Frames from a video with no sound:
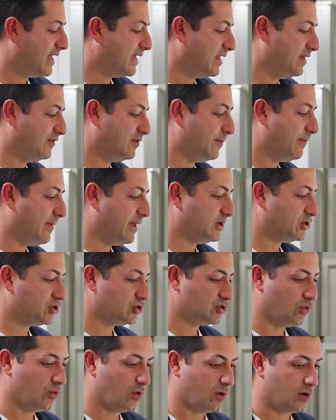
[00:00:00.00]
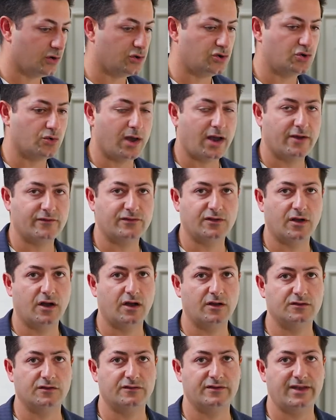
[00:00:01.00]
is to make sure you have
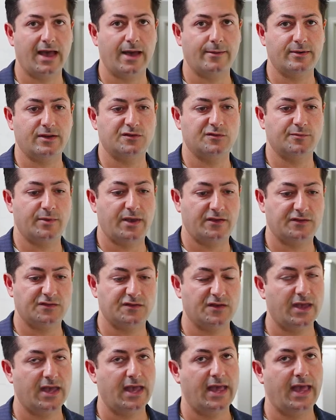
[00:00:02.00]
tons of cabinet space.